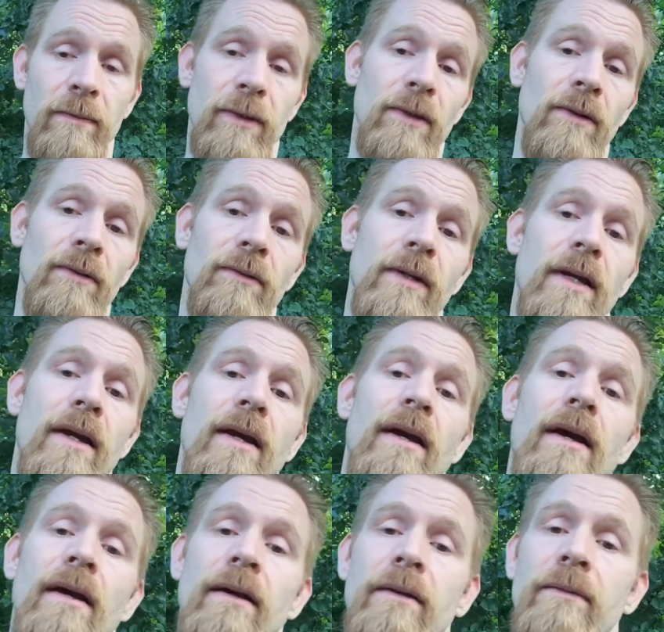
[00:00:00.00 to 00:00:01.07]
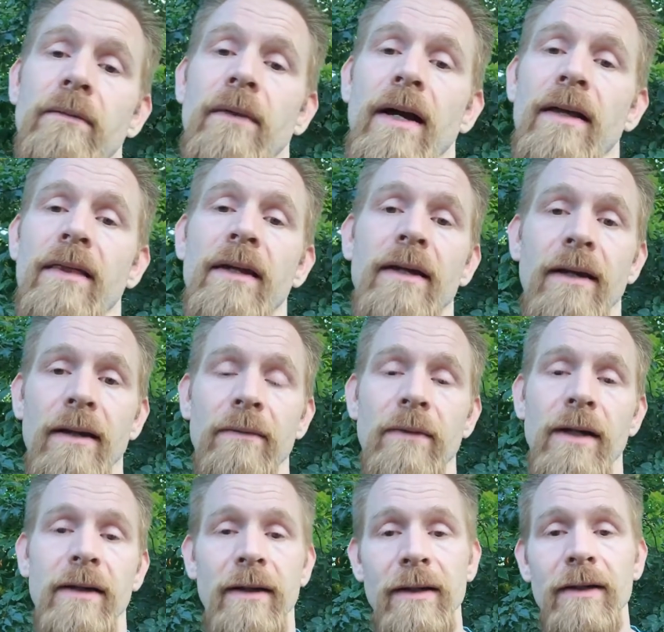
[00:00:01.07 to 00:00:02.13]
So I think I
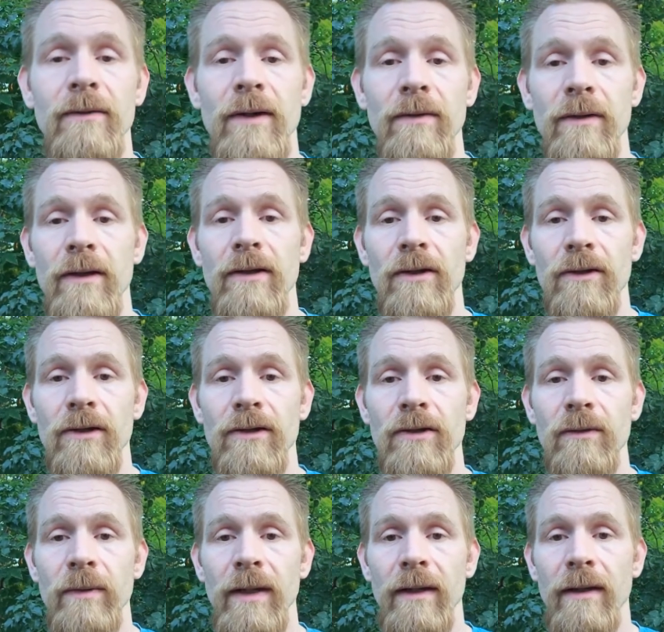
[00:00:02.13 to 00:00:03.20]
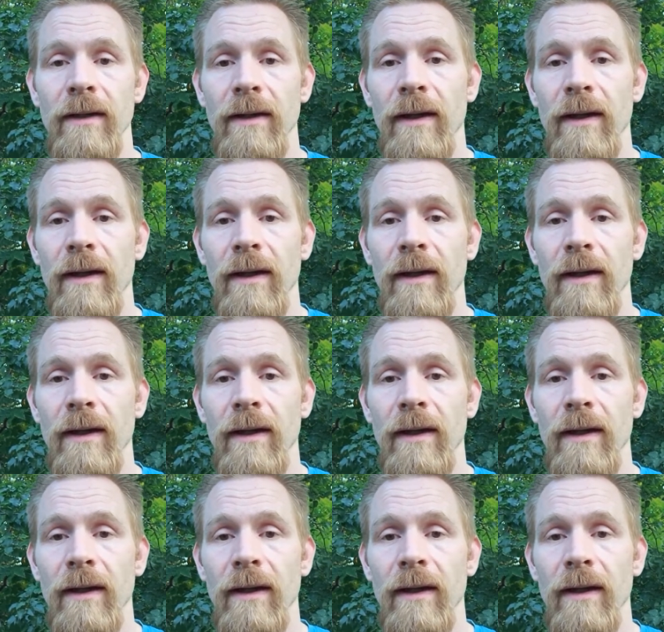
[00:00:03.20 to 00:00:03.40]
might not get away with it. They're just too big.